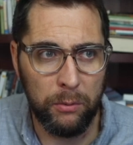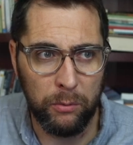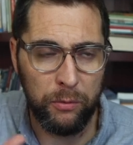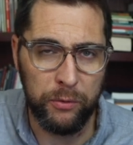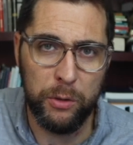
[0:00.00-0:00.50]

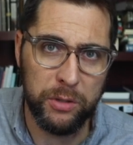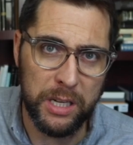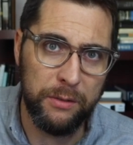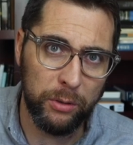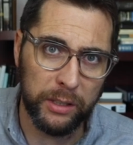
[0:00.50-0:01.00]
refuse
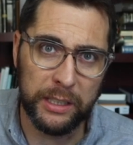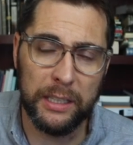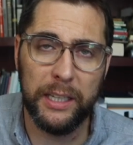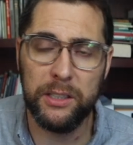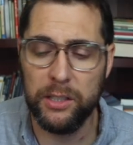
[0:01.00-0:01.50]
evil and
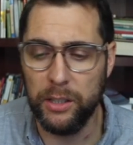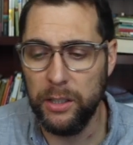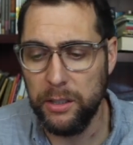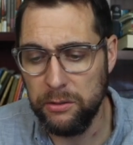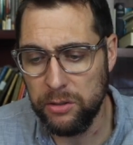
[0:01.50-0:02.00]
cling to
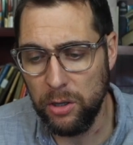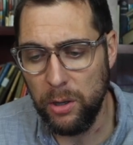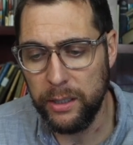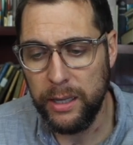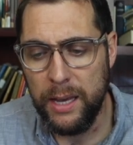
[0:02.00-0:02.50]
good and so
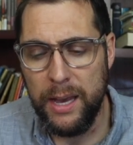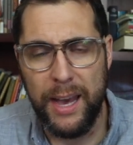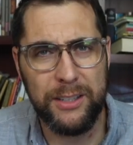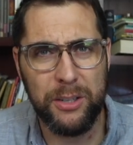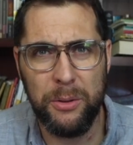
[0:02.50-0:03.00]
on.
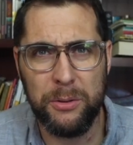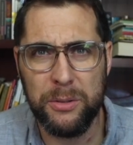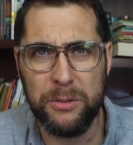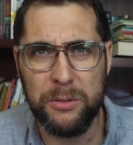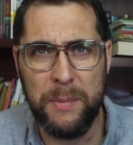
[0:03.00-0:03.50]
And so there's
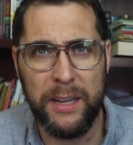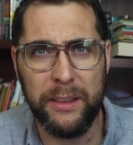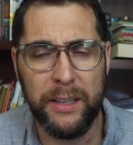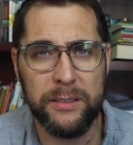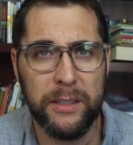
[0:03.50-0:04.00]
just many
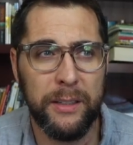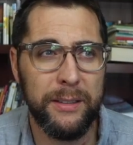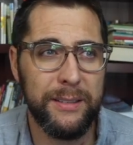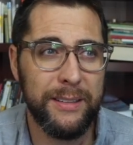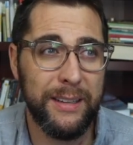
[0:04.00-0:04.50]
things that
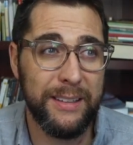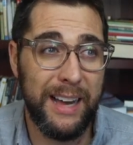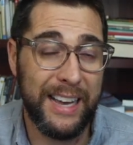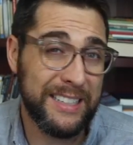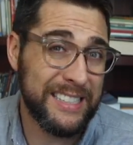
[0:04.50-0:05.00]

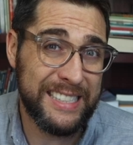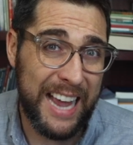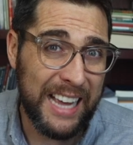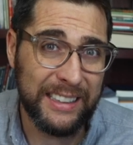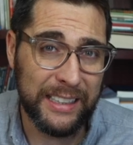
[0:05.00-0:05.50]
I guess
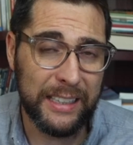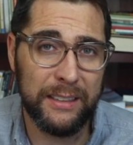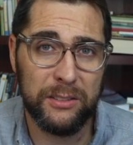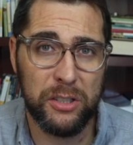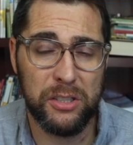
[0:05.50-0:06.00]

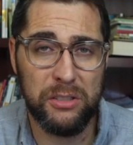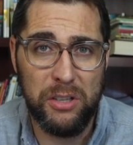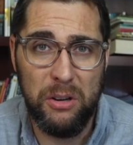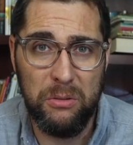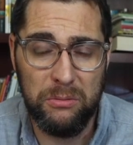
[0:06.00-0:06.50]
sadly just
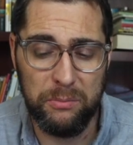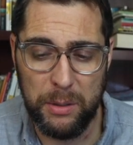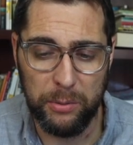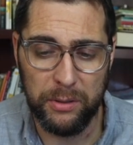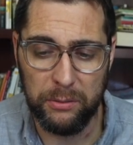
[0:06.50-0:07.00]
don't,
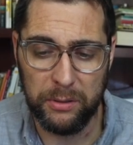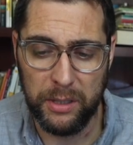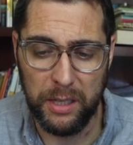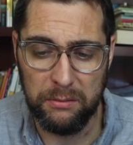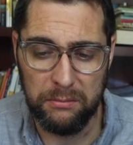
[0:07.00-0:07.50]
people don't
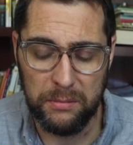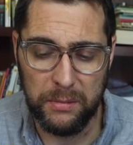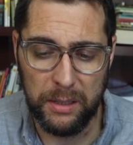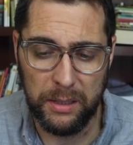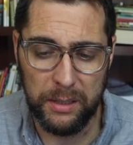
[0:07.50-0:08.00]
get.
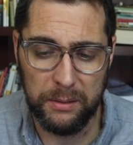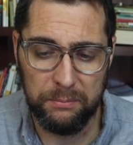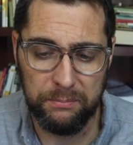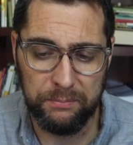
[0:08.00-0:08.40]
Um,